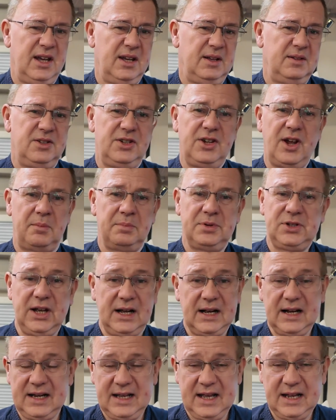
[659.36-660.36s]
It's not
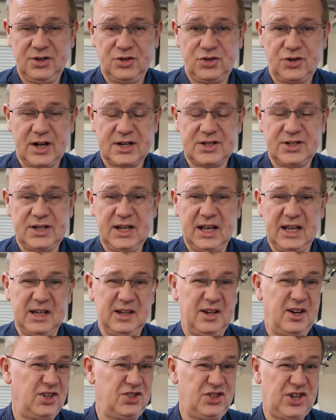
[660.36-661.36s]
particularly interesting,
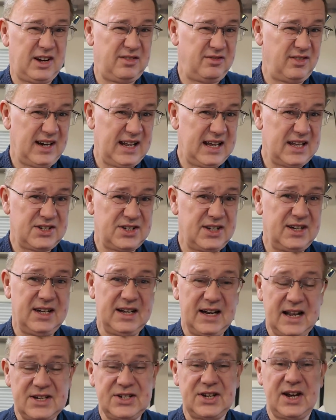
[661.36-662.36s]
or generally isn't
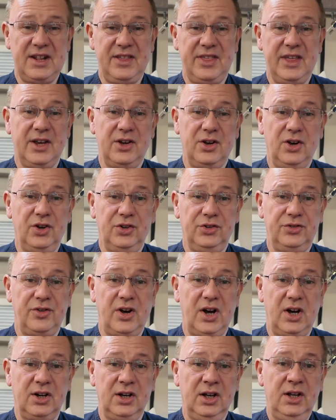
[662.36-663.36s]
unless anything goes wrong.